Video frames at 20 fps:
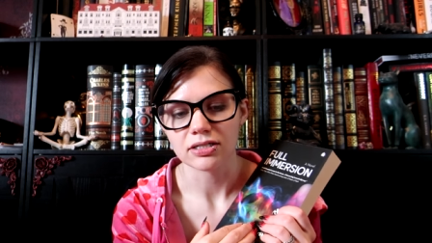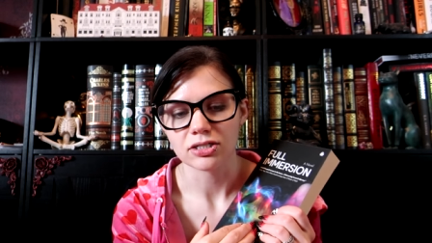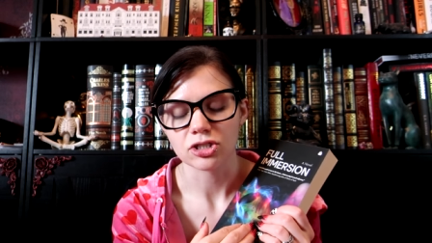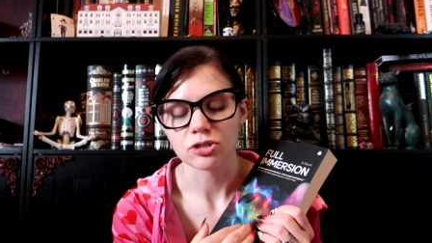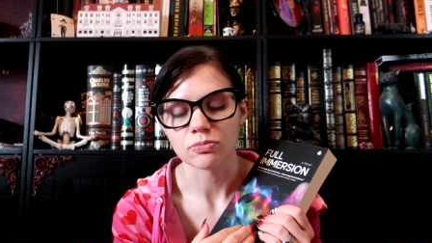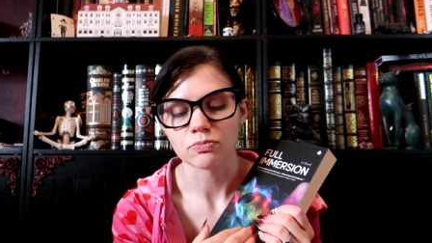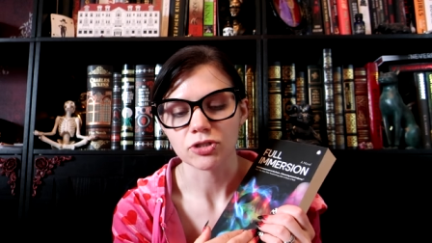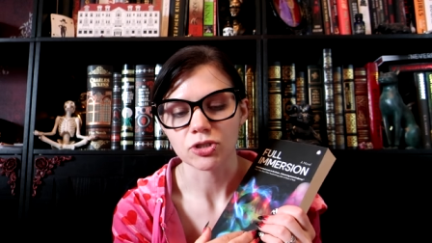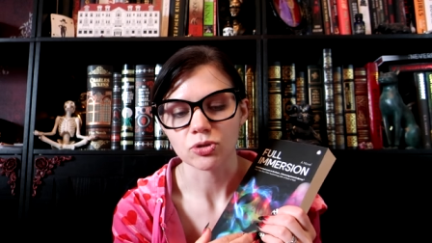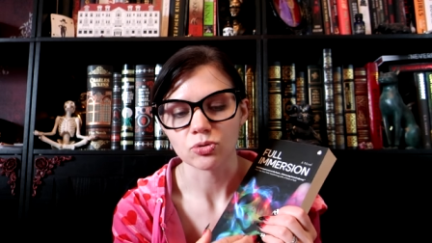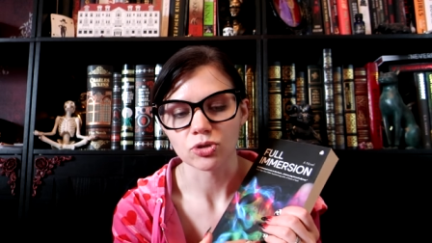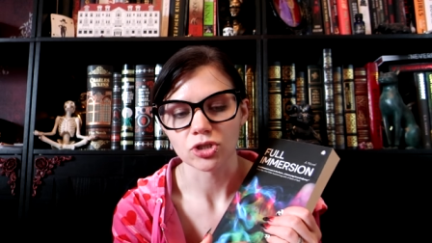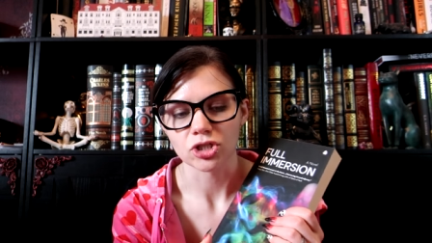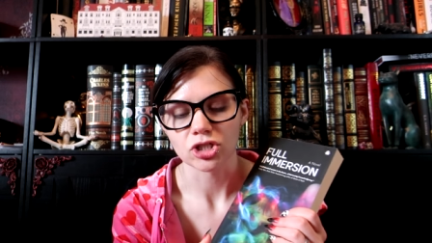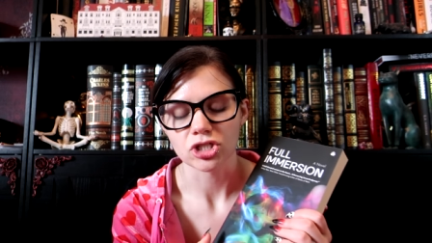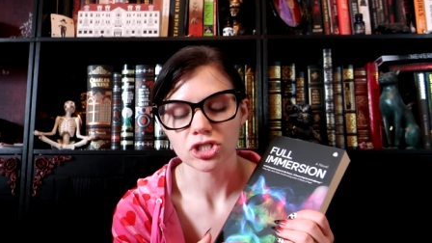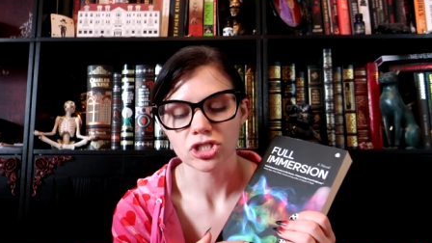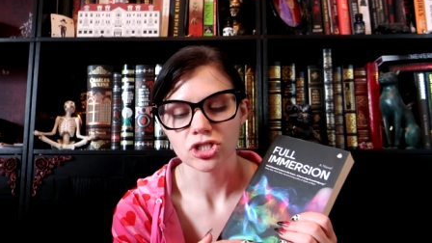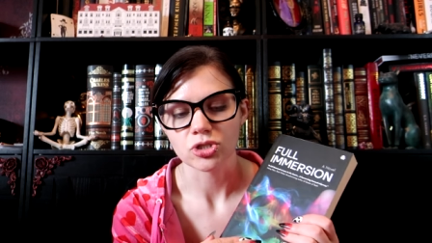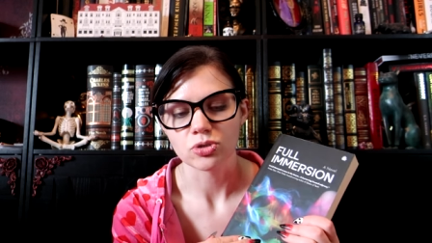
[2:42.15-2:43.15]

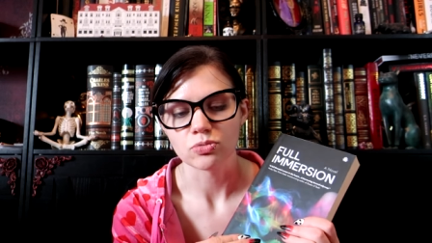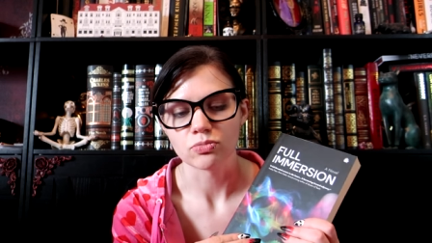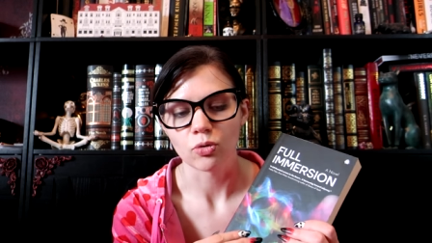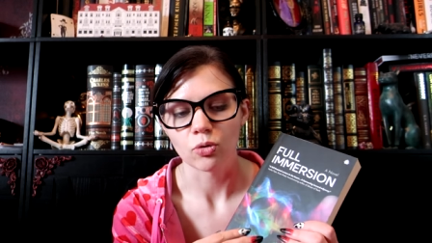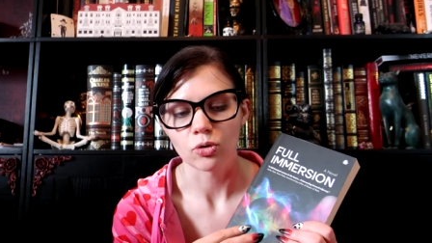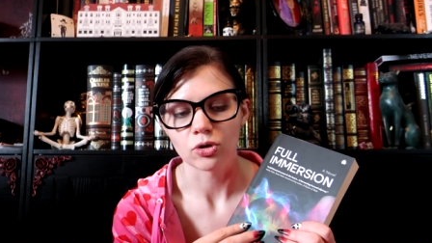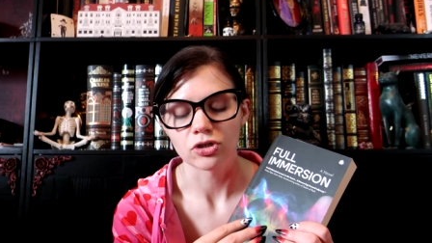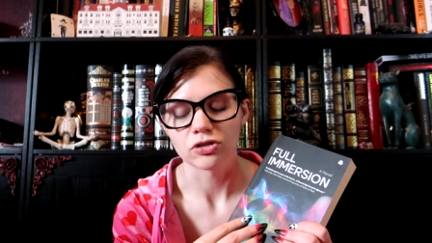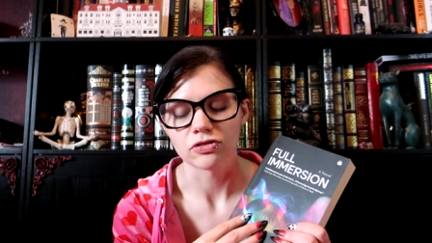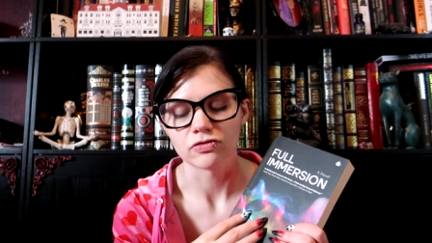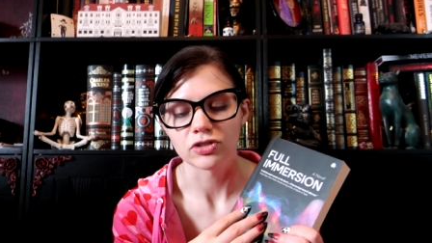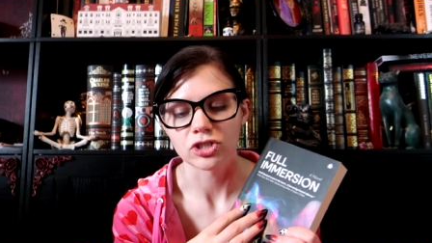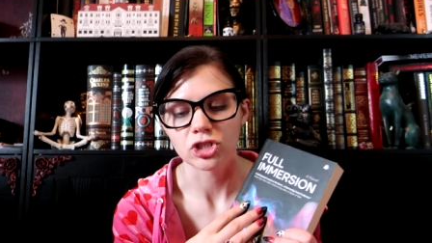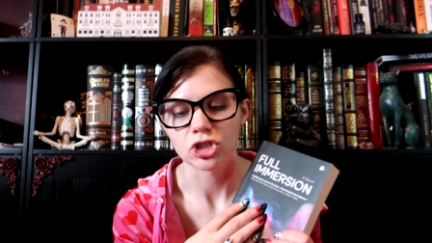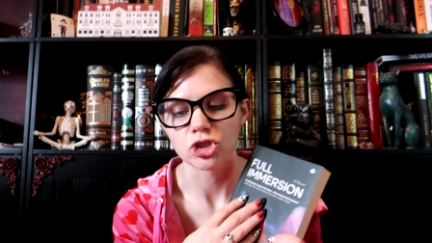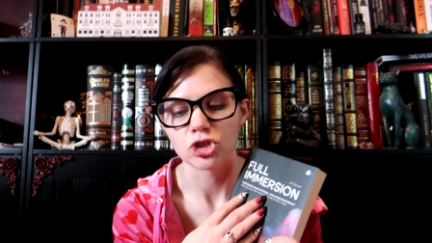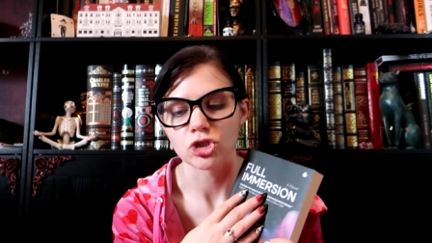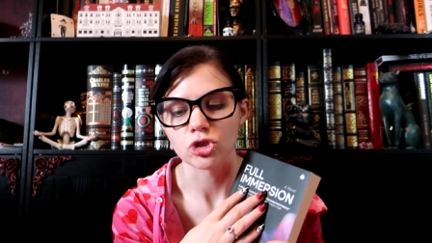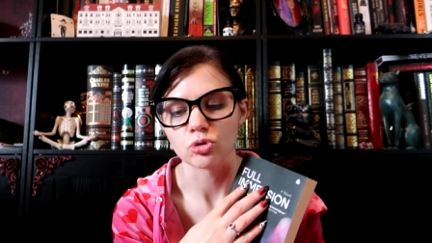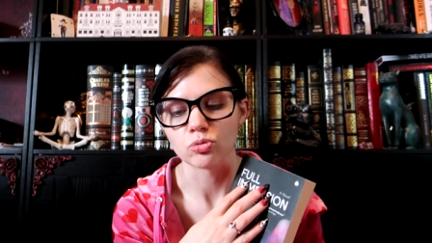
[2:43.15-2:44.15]
computers to more of a
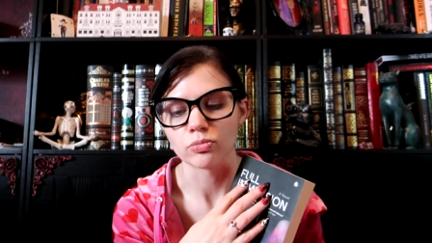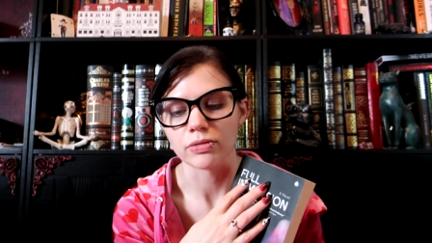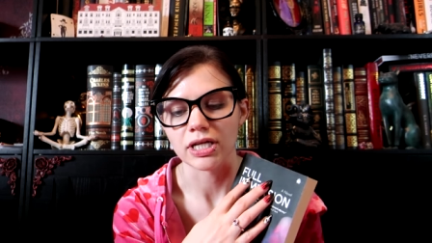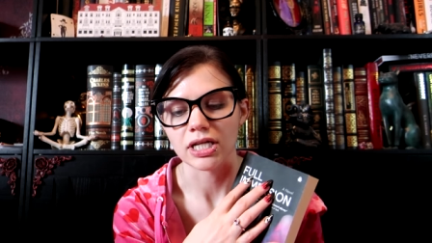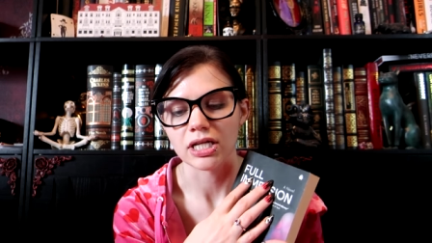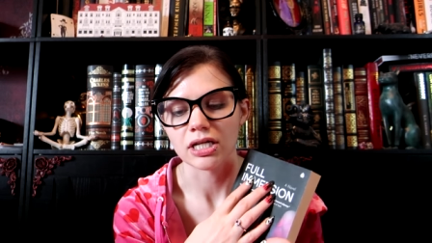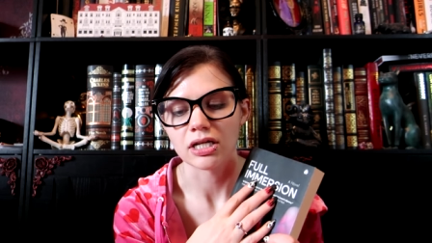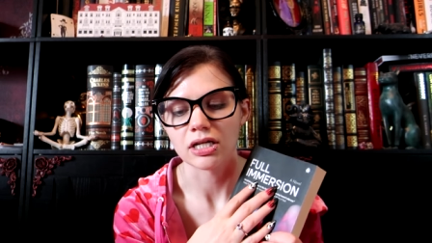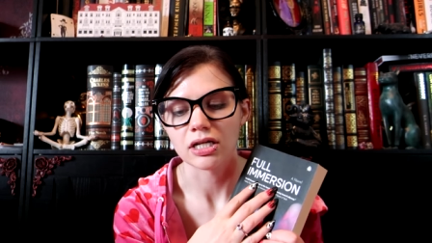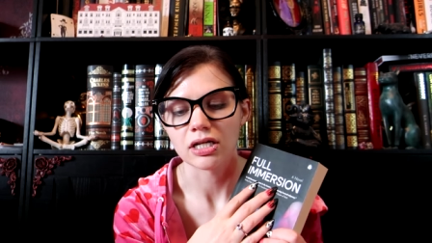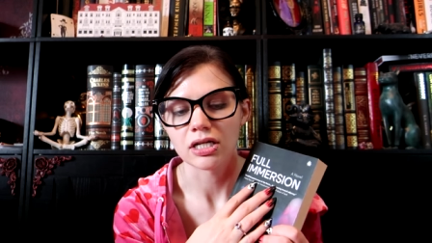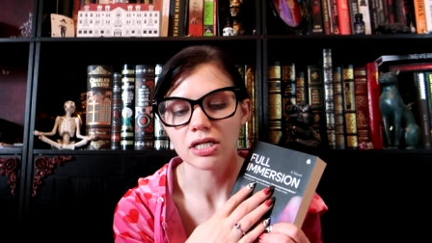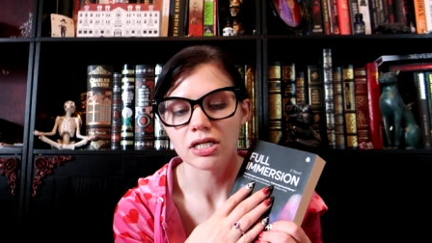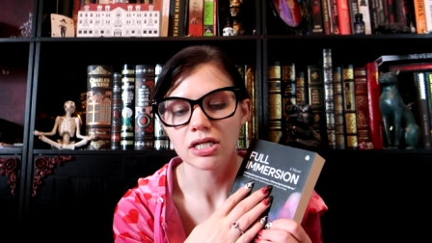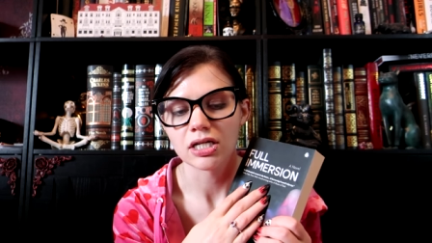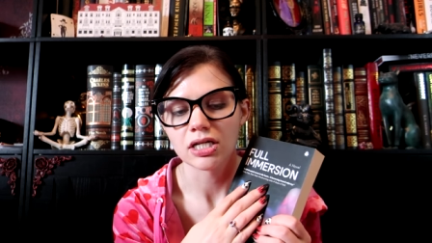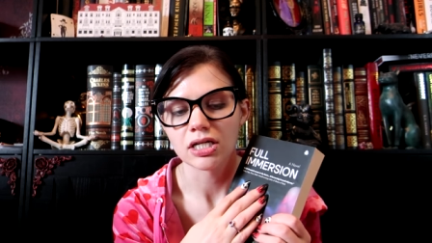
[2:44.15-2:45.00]
human